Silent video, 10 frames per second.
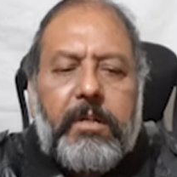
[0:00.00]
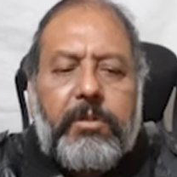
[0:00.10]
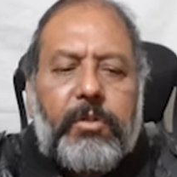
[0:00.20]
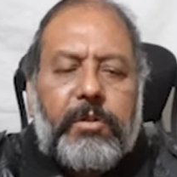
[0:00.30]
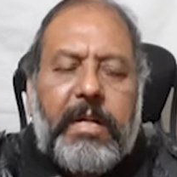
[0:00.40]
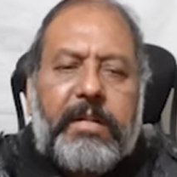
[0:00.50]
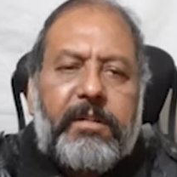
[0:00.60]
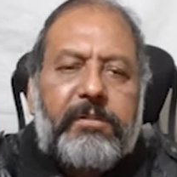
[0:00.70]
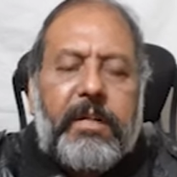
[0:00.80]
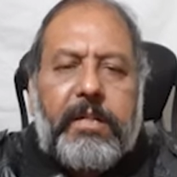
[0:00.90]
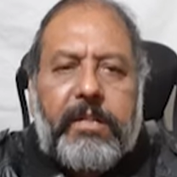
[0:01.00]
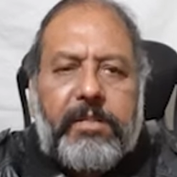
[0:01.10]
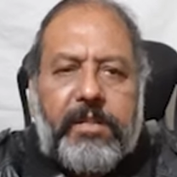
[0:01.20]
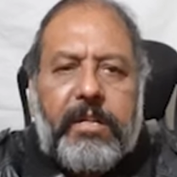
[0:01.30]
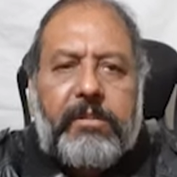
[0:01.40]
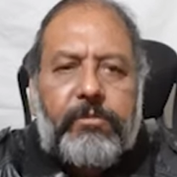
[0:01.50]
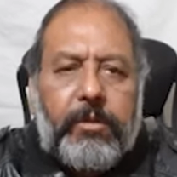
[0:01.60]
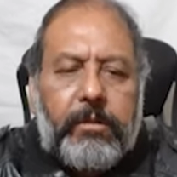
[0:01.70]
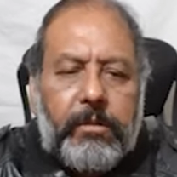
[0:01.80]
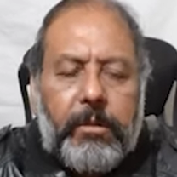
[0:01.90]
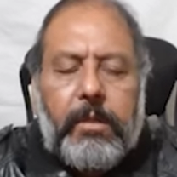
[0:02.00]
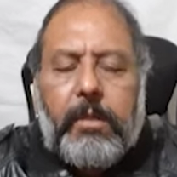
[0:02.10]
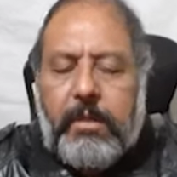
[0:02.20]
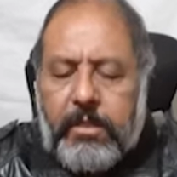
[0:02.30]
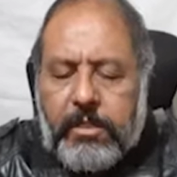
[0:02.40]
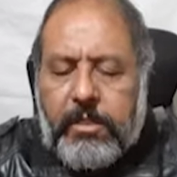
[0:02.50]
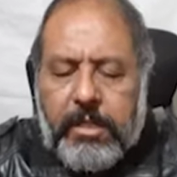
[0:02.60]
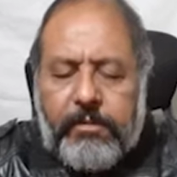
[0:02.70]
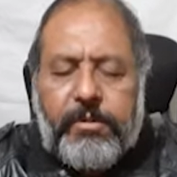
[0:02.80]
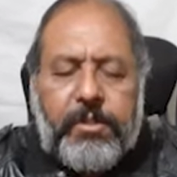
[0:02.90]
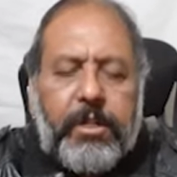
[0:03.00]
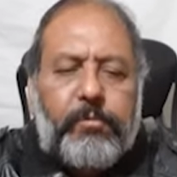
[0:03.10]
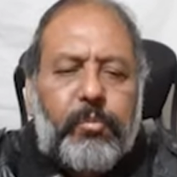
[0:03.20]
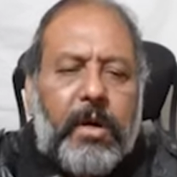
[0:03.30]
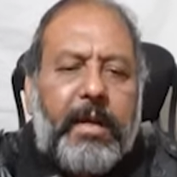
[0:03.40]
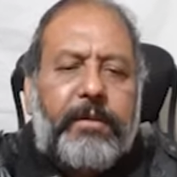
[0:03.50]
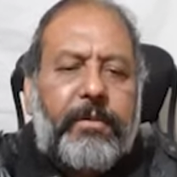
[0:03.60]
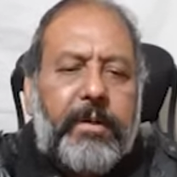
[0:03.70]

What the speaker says: So that is the distinguishing point